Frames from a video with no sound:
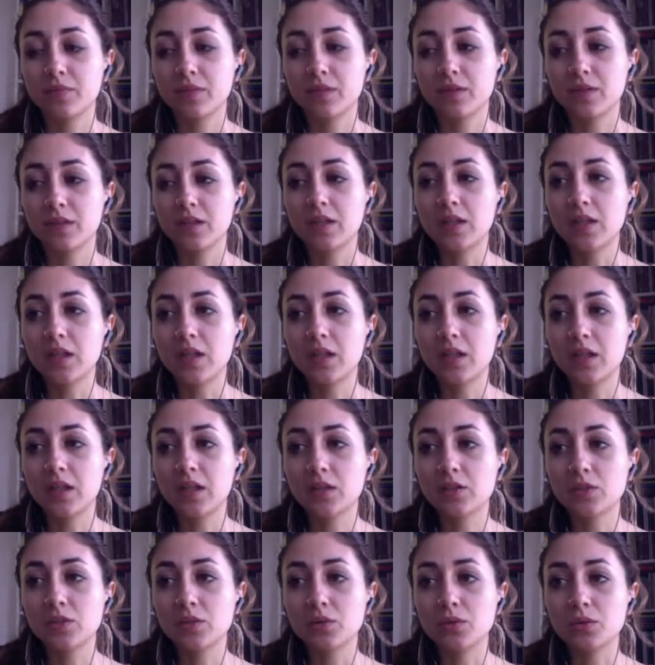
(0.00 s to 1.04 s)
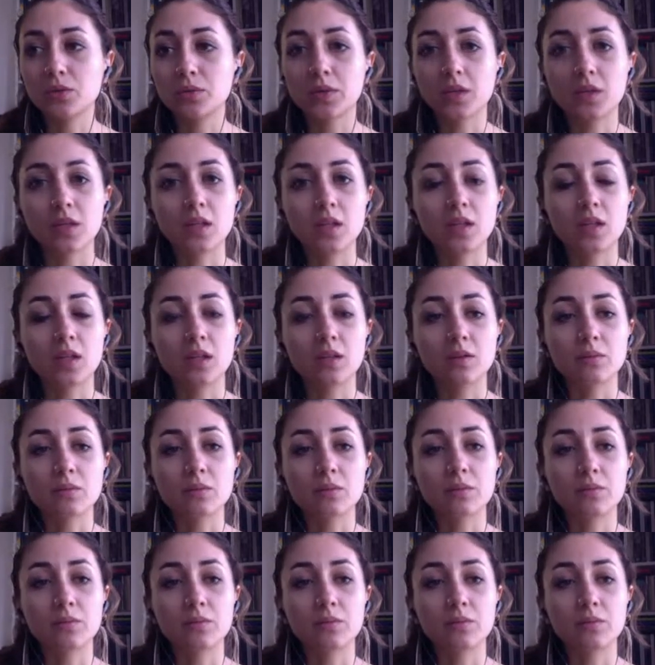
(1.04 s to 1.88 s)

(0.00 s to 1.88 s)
needing to really